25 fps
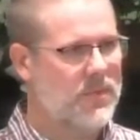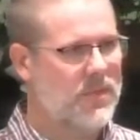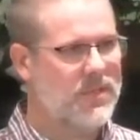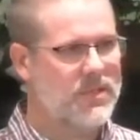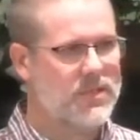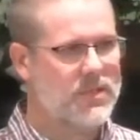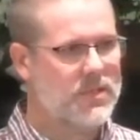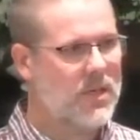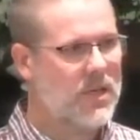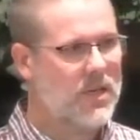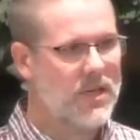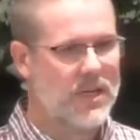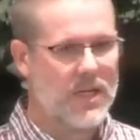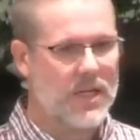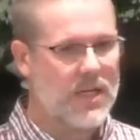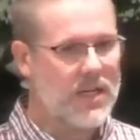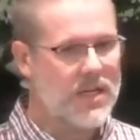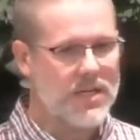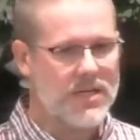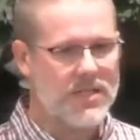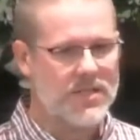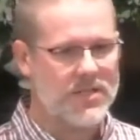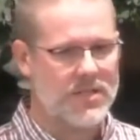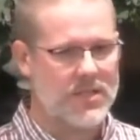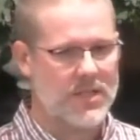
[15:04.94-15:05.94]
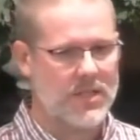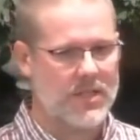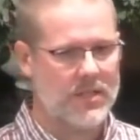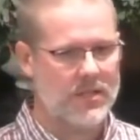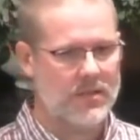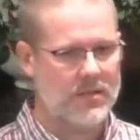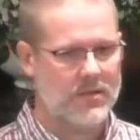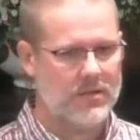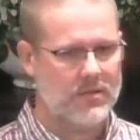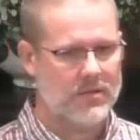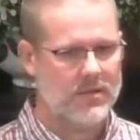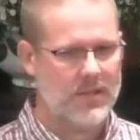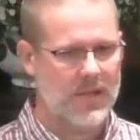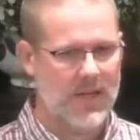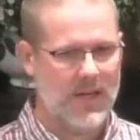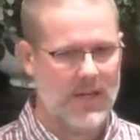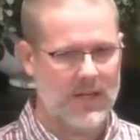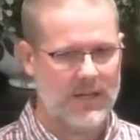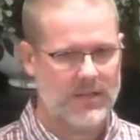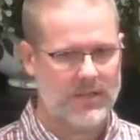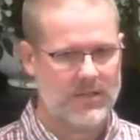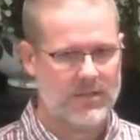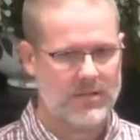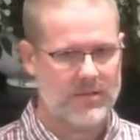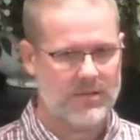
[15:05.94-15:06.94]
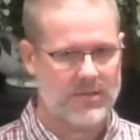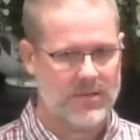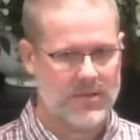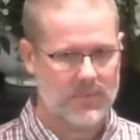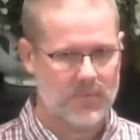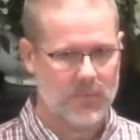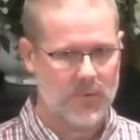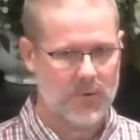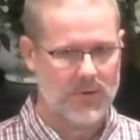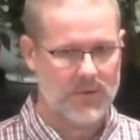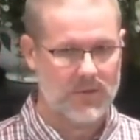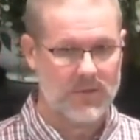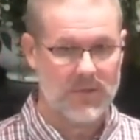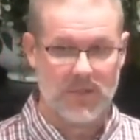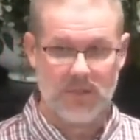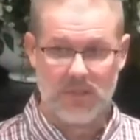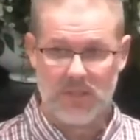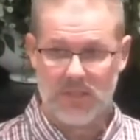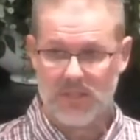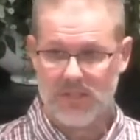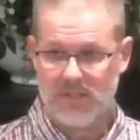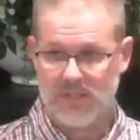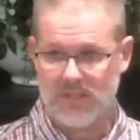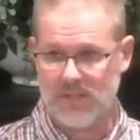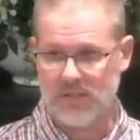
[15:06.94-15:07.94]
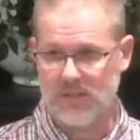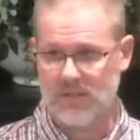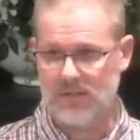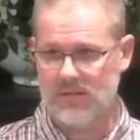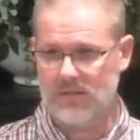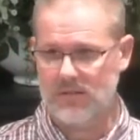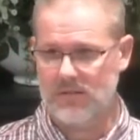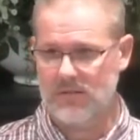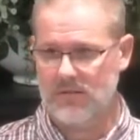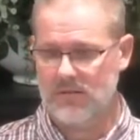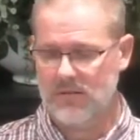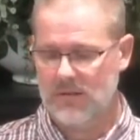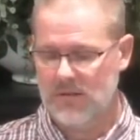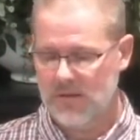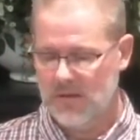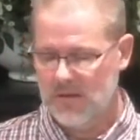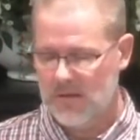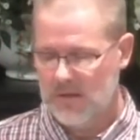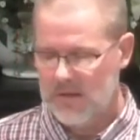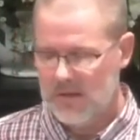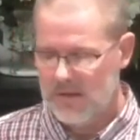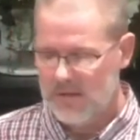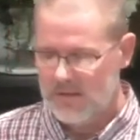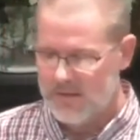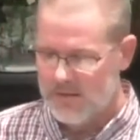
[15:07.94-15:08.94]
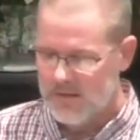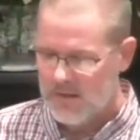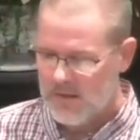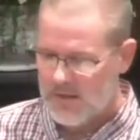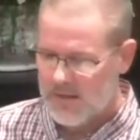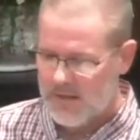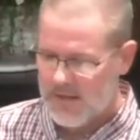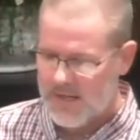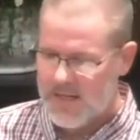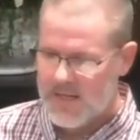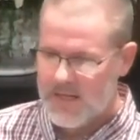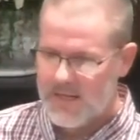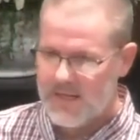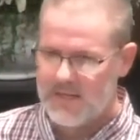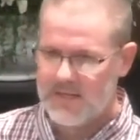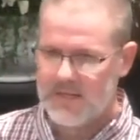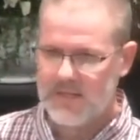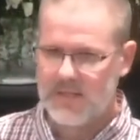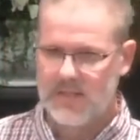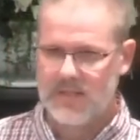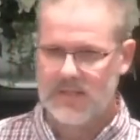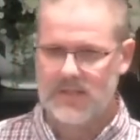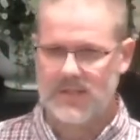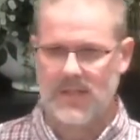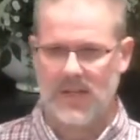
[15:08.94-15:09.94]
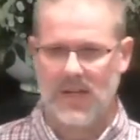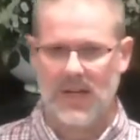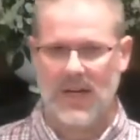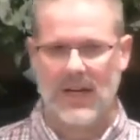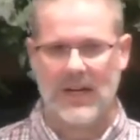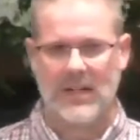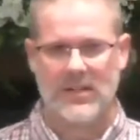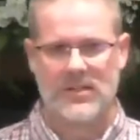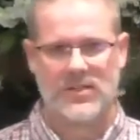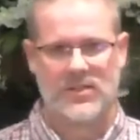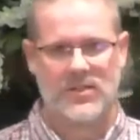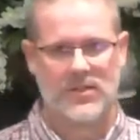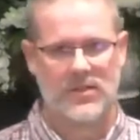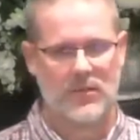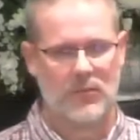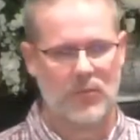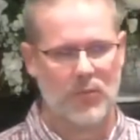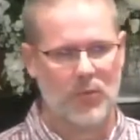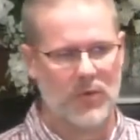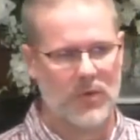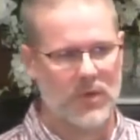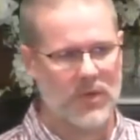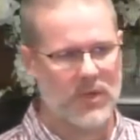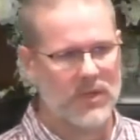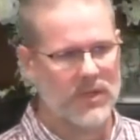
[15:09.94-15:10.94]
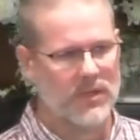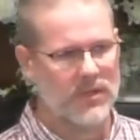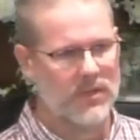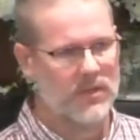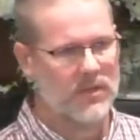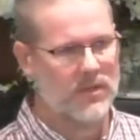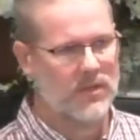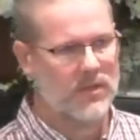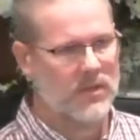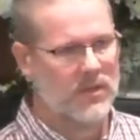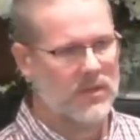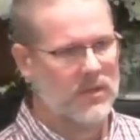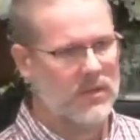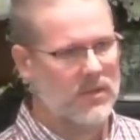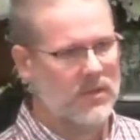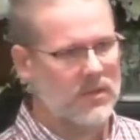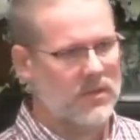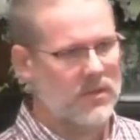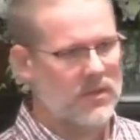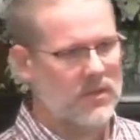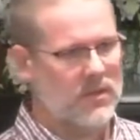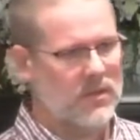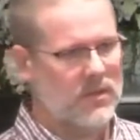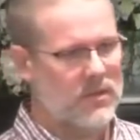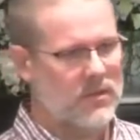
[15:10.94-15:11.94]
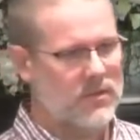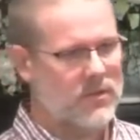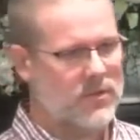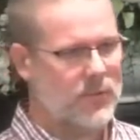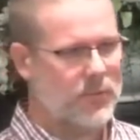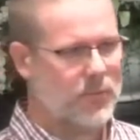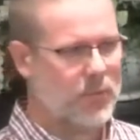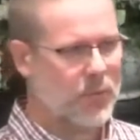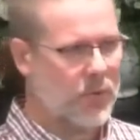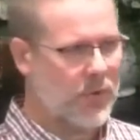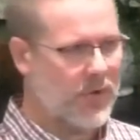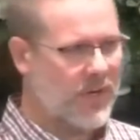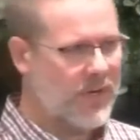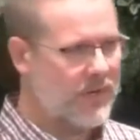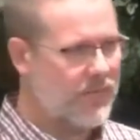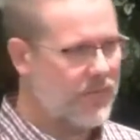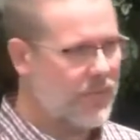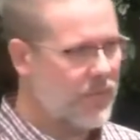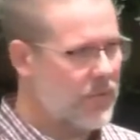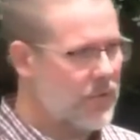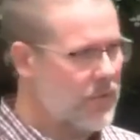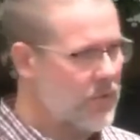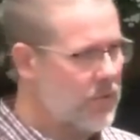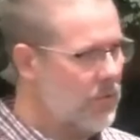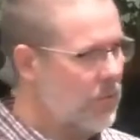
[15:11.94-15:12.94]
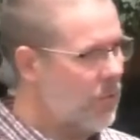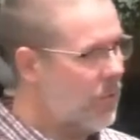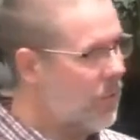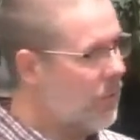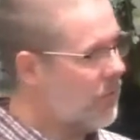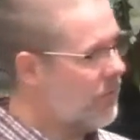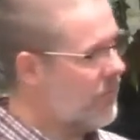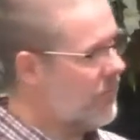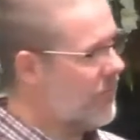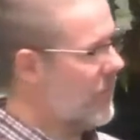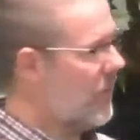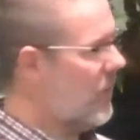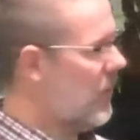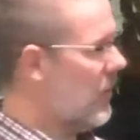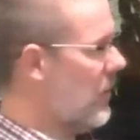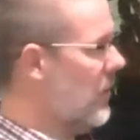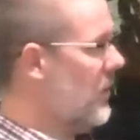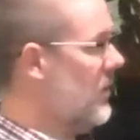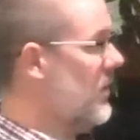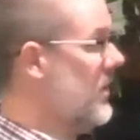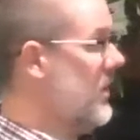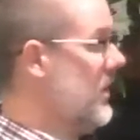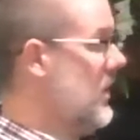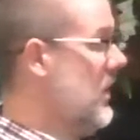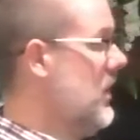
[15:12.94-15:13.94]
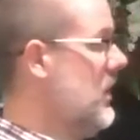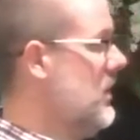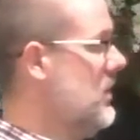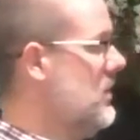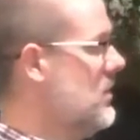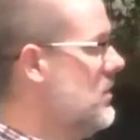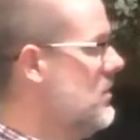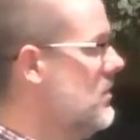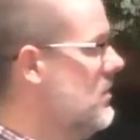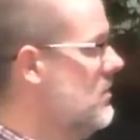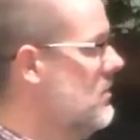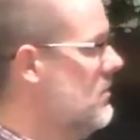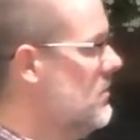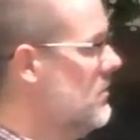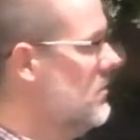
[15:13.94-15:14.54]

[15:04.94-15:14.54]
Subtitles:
It's not easy to ask someone to listen. It's not easy to ask someone to pray for you over the hard things.